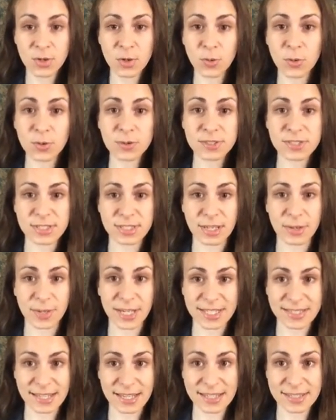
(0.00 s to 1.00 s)
also
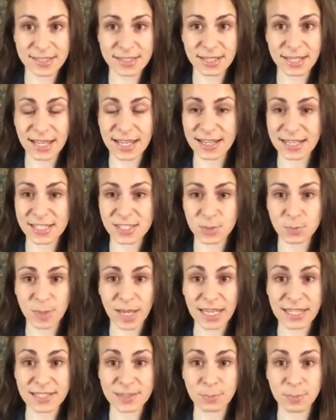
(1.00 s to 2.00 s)
exist in a
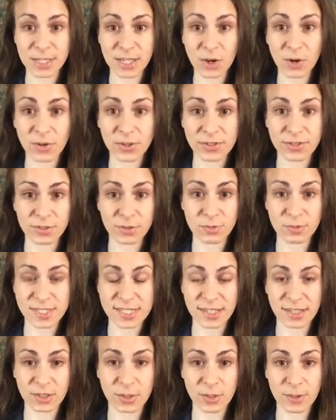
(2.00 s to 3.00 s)
space beyond the
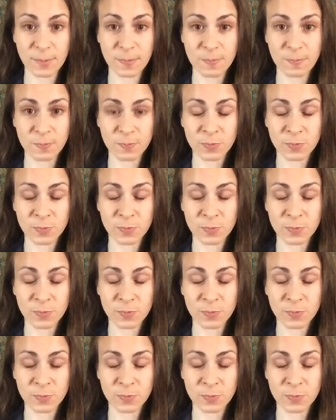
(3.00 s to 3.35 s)
physical.